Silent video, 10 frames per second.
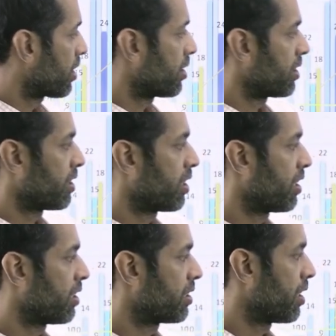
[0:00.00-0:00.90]
are touching
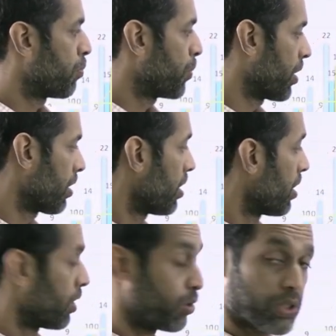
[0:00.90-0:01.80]
nearly the same peak.
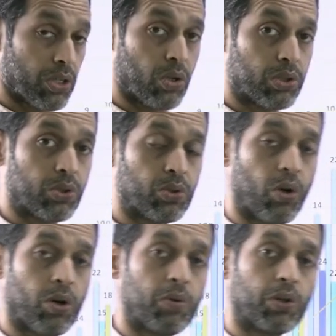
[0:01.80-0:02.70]
You can also
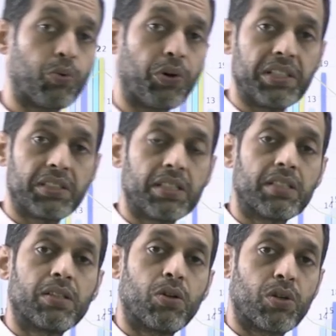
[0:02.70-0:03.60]
talk about
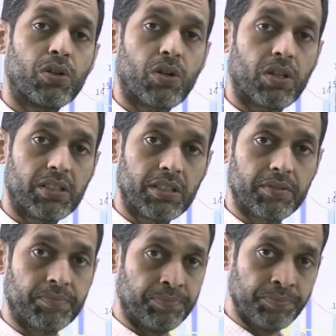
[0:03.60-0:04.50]
forensic odontology.